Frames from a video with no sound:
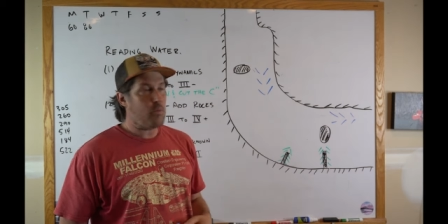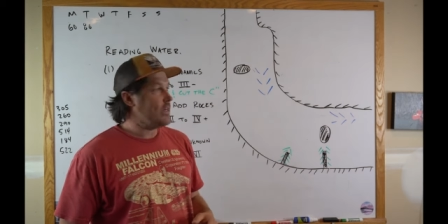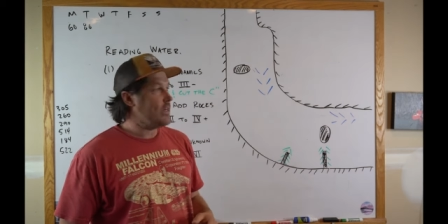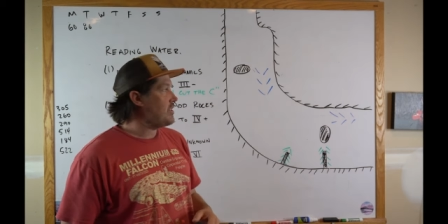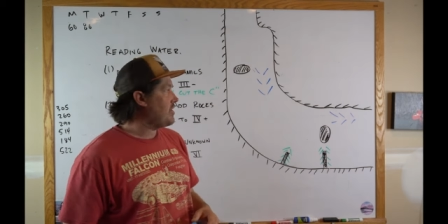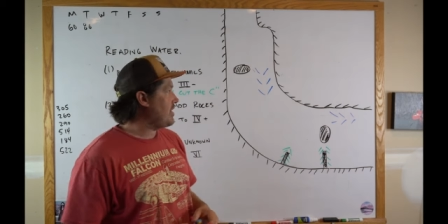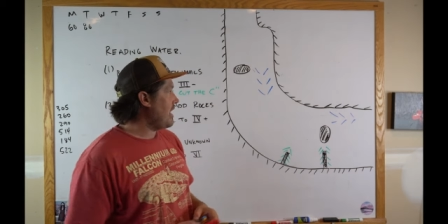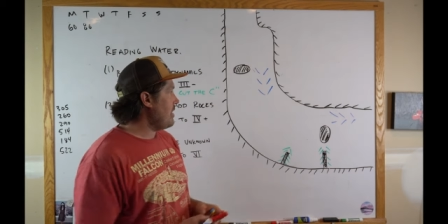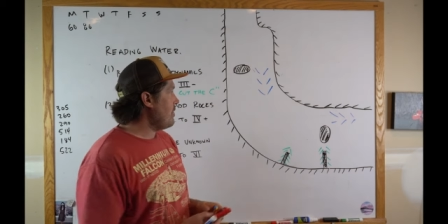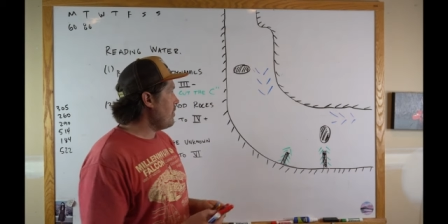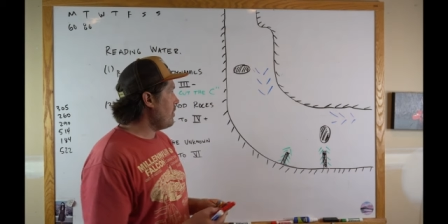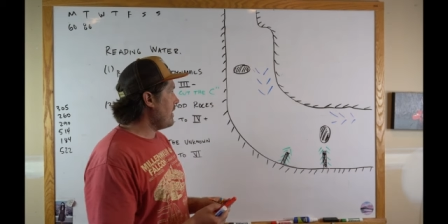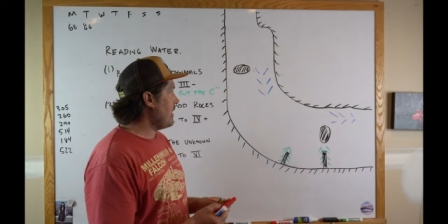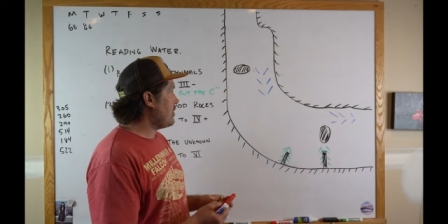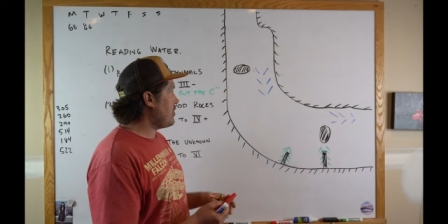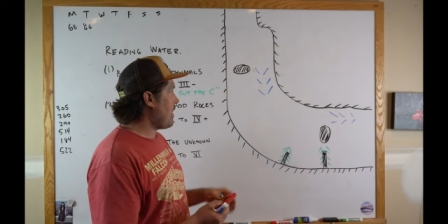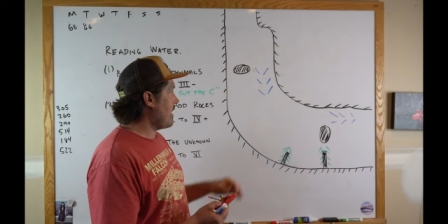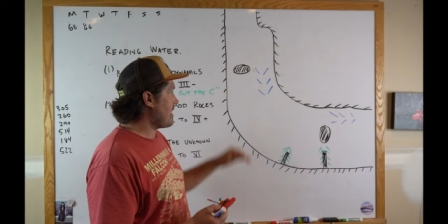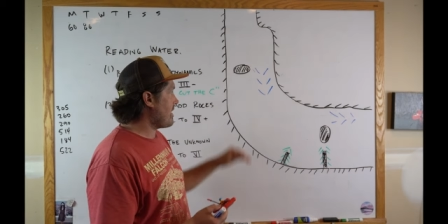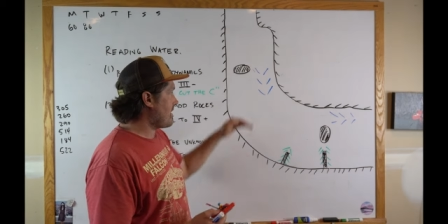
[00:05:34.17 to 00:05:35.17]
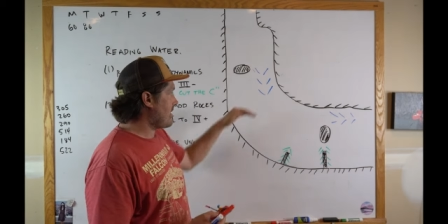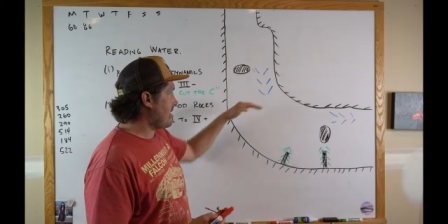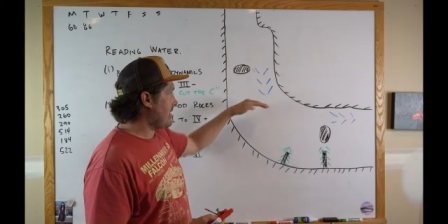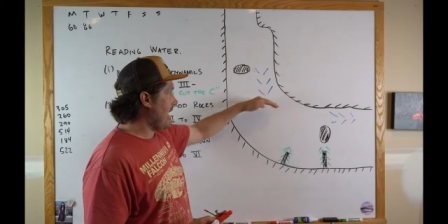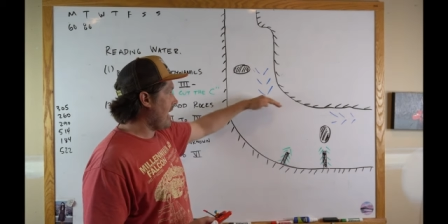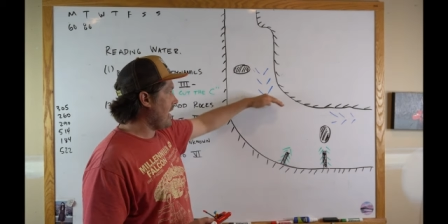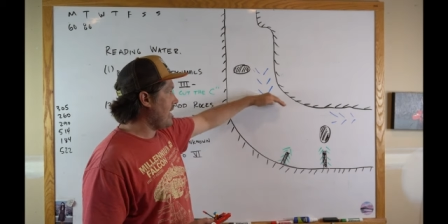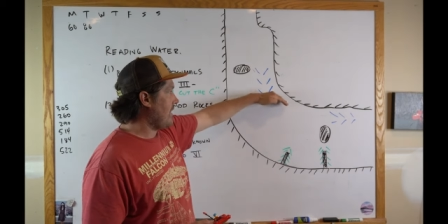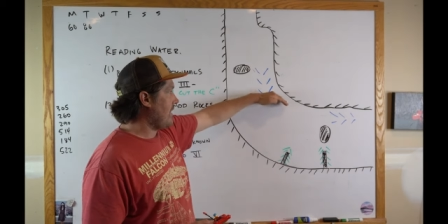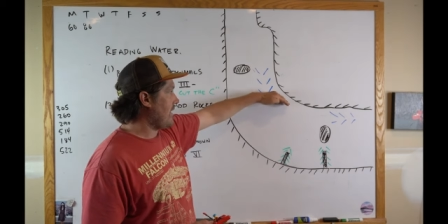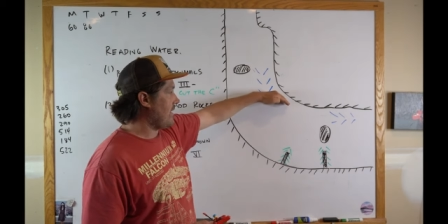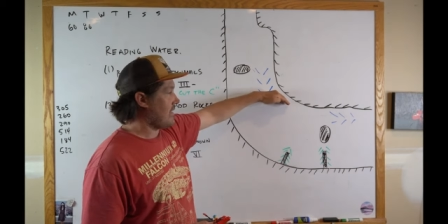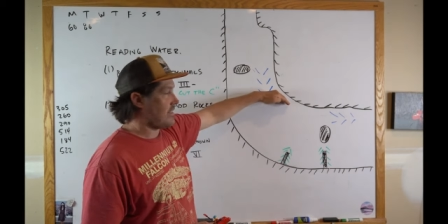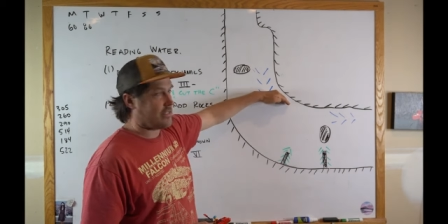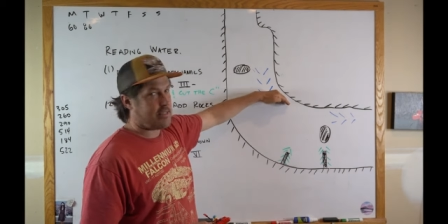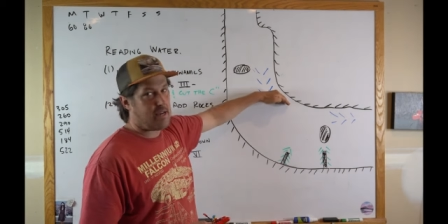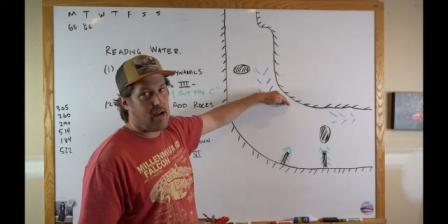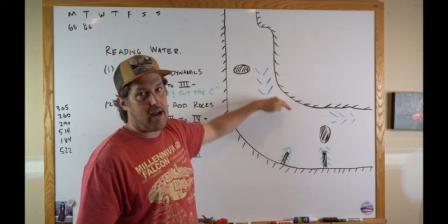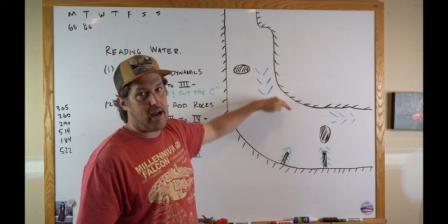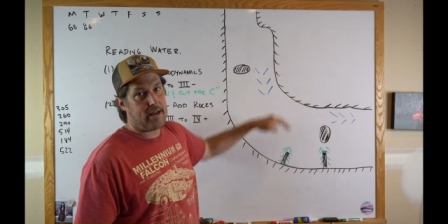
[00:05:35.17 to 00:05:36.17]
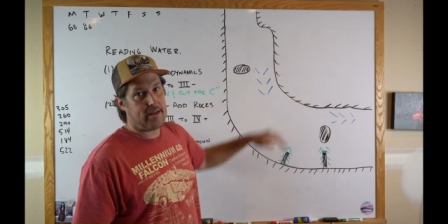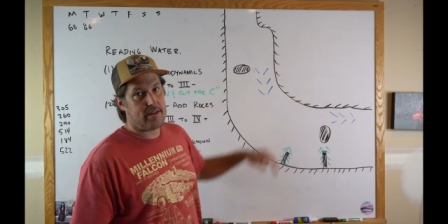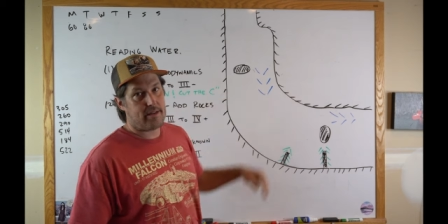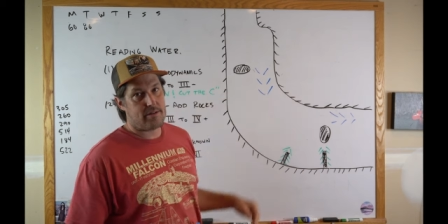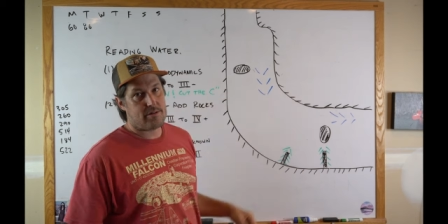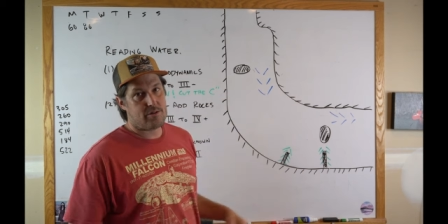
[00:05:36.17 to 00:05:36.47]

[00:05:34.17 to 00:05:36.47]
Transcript: We generally try to stay to the inside.